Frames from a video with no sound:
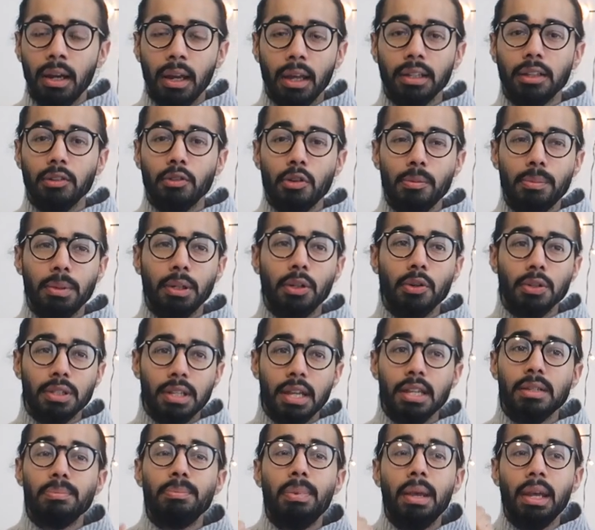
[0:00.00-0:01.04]
like Rupi Kaur
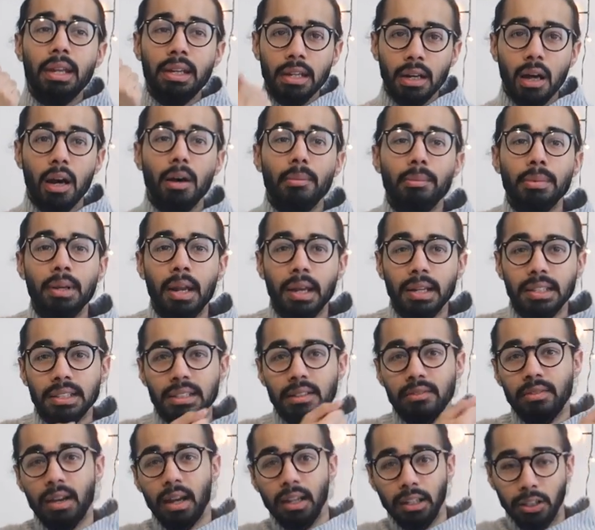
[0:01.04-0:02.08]
says, pin it up
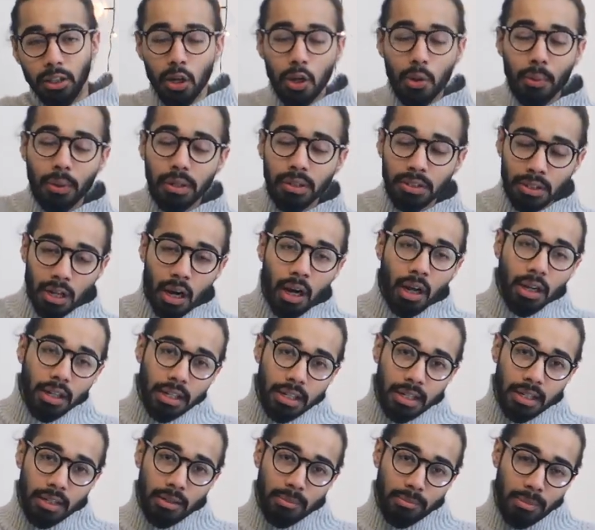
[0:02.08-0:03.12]
next to Van Gogh and
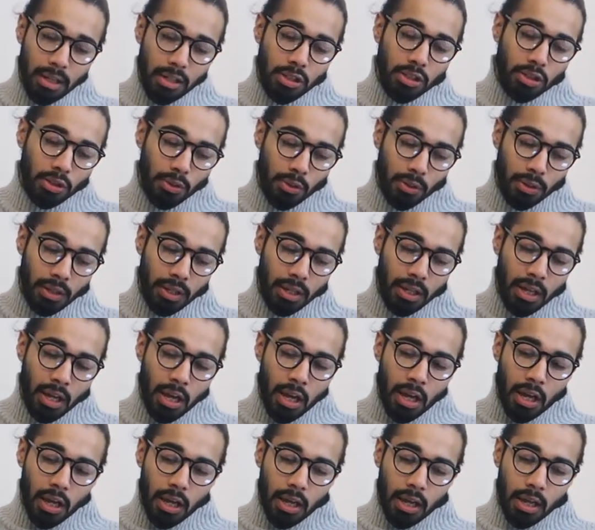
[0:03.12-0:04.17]
Dali and make sure that
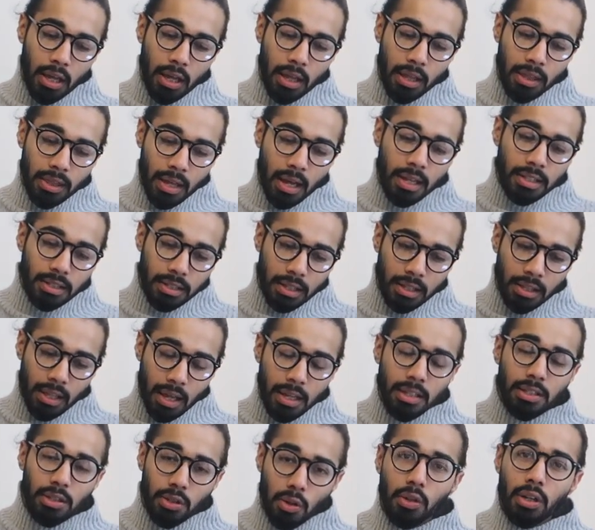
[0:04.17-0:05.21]

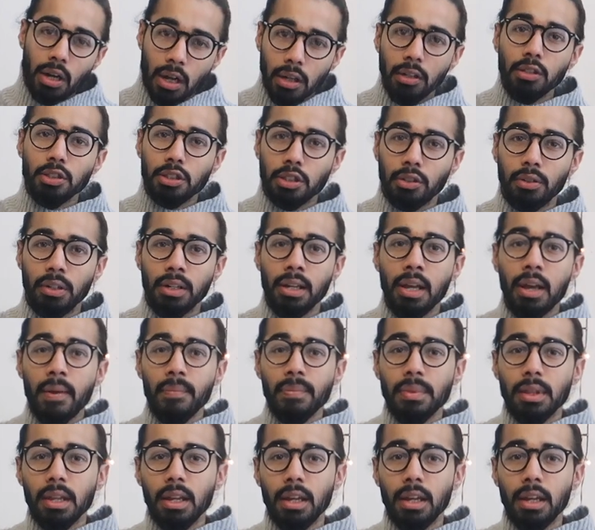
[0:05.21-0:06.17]
that's your culture. And